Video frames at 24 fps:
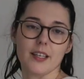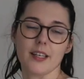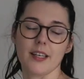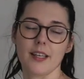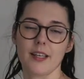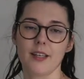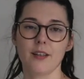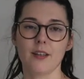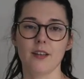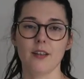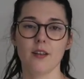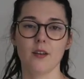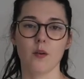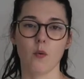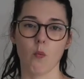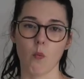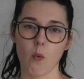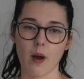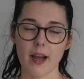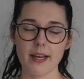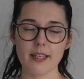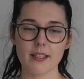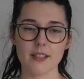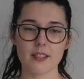in
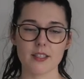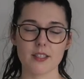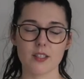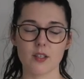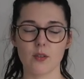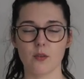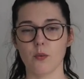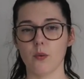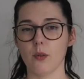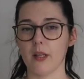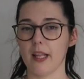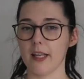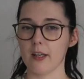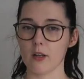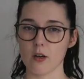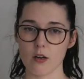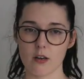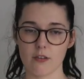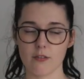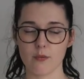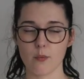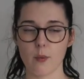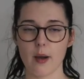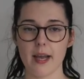white or like
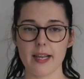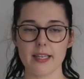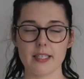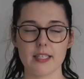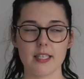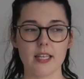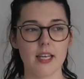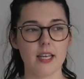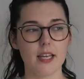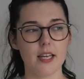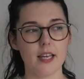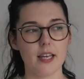off-white.